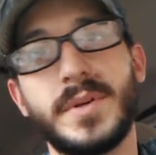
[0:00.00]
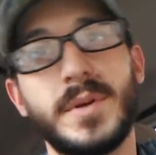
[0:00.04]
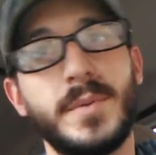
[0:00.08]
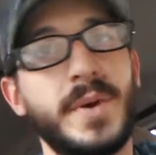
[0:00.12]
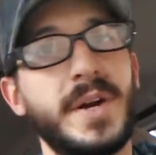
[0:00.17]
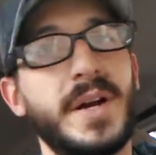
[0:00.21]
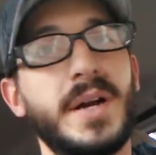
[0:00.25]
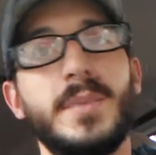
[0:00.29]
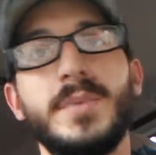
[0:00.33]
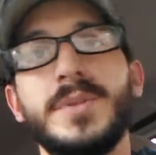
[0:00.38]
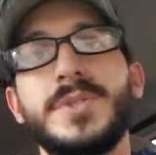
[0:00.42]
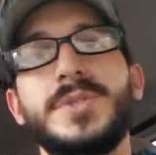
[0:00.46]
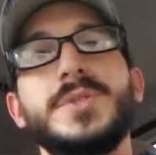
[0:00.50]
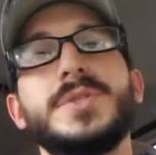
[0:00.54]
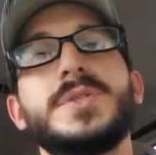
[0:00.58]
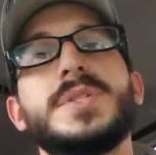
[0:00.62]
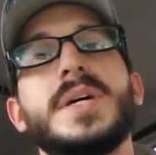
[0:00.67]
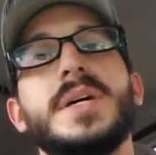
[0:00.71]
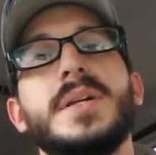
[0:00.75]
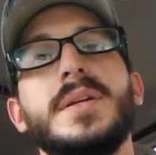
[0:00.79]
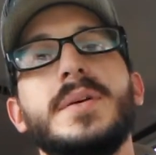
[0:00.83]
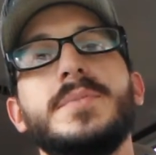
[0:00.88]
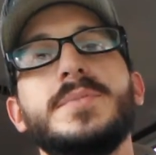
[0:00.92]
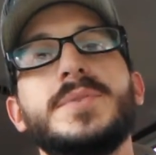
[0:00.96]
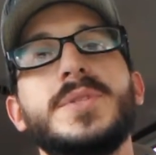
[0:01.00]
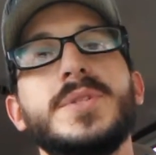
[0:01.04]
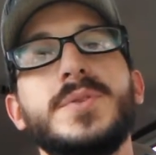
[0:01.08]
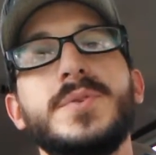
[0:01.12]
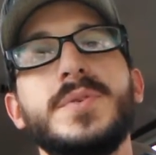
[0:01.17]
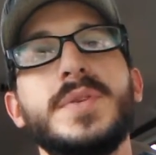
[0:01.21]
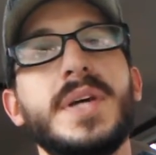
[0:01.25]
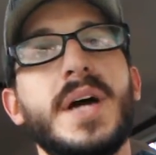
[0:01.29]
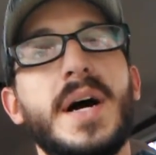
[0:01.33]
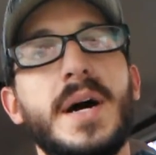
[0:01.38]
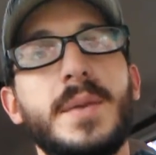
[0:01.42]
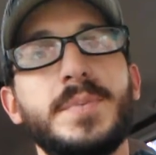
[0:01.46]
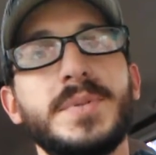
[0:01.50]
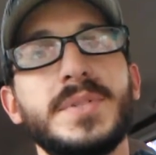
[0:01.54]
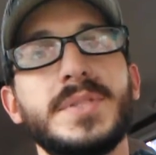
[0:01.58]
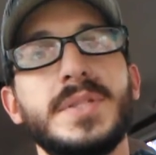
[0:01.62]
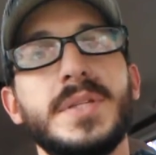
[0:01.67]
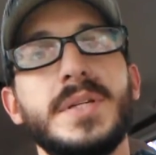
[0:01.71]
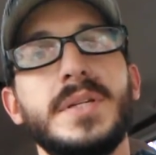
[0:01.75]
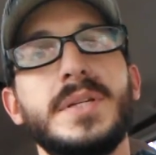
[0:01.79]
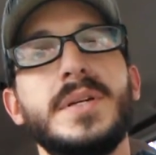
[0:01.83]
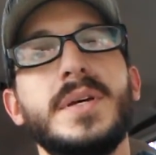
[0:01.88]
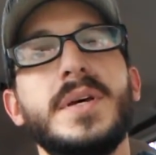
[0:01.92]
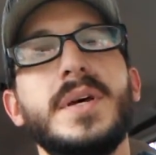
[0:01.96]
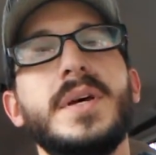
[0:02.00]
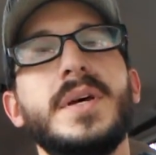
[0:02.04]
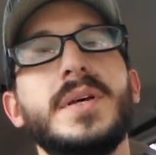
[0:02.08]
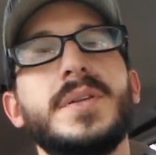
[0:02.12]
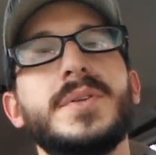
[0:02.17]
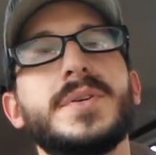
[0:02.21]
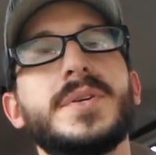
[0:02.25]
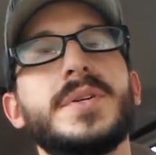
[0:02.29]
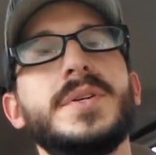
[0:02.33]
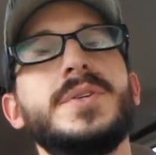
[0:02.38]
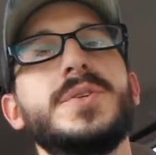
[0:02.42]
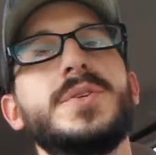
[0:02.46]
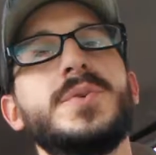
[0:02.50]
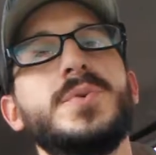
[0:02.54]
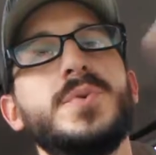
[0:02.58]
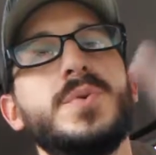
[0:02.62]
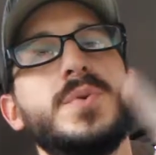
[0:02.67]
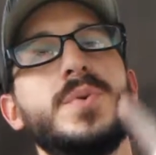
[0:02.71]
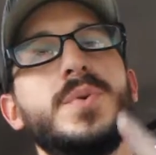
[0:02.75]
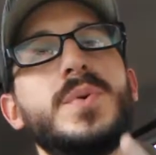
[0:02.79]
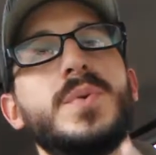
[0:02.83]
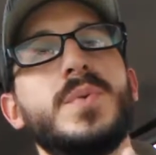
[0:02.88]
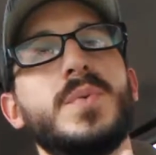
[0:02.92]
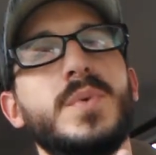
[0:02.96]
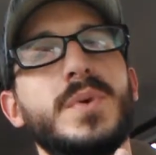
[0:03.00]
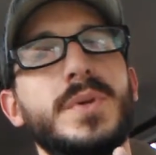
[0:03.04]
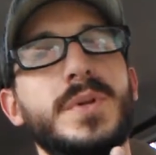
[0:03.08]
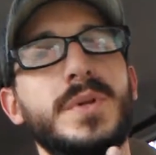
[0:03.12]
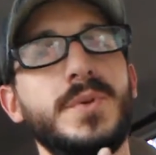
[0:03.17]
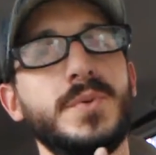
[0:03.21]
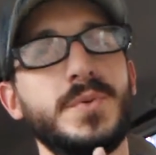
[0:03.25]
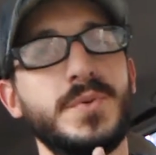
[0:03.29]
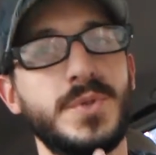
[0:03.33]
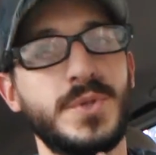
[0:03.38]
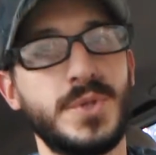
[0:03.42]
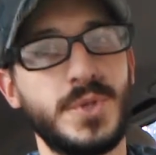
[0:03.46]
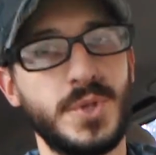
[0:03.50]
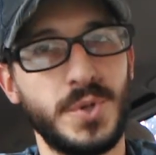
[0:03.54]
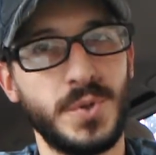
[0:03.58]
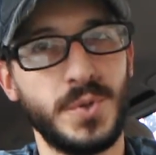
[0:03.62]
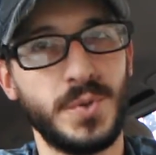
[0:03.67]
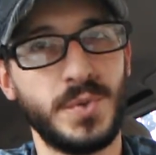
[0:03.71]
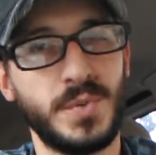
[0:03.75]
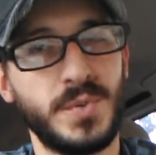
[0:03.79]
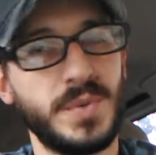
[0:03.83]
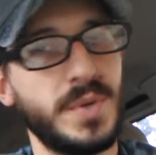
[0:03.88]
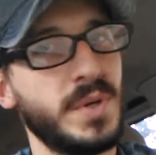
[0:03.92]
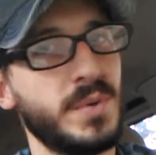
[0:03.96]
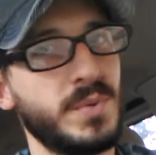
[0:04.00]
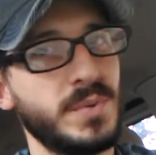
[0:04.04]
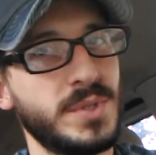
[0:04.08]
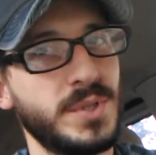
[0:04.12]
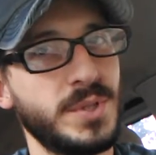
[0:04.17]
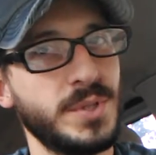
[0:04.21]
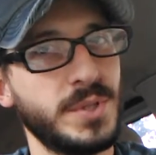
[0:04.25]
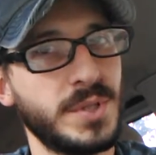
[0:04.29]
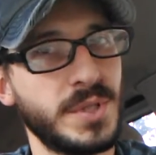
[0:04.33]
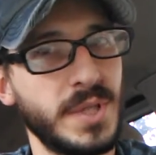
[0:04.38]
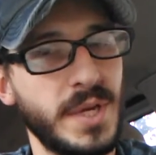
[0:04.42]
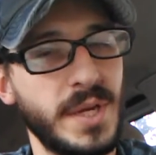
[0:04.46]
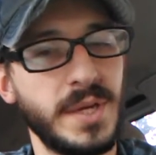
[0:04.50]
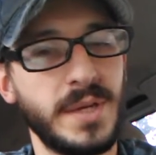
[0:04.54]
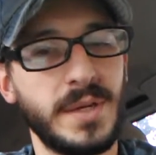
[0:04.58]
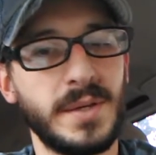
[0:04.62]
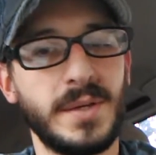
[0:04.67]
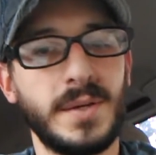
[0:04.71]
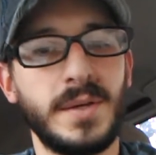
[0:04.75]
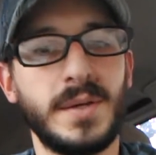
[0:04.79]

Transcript: No matter how much you tell them to do the opposite, they're going to do what you do, not what you say.